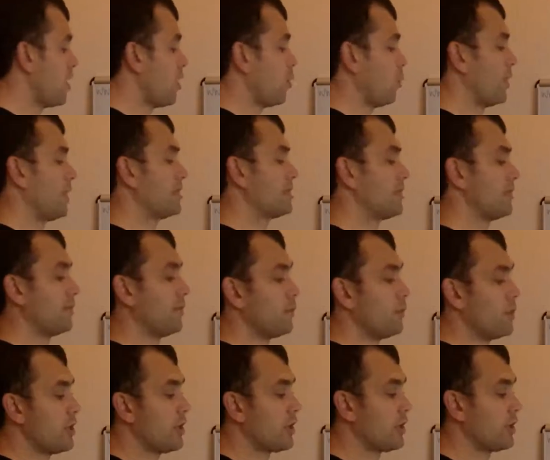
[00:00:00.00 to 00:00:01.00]
Whereas if you
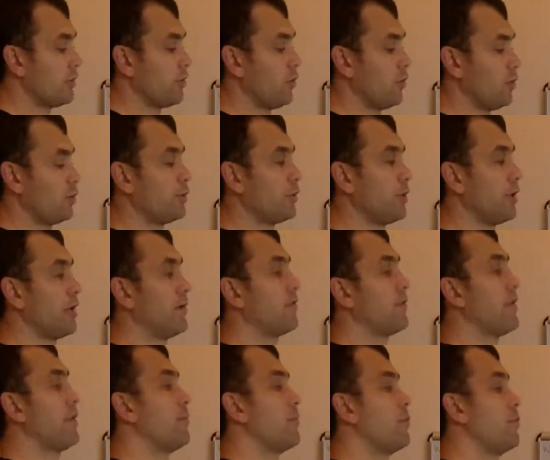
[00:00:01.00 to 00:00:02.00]
work in all three of
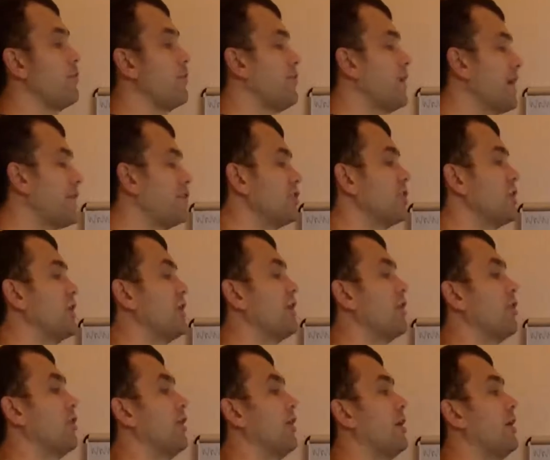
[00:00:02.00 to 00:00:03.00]
them, you're eventually
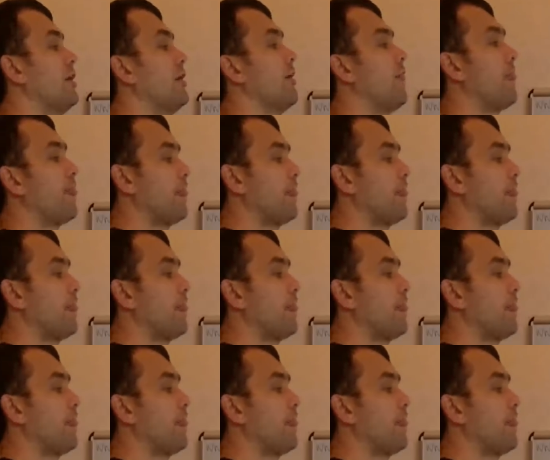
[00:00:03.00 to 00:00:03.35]
going to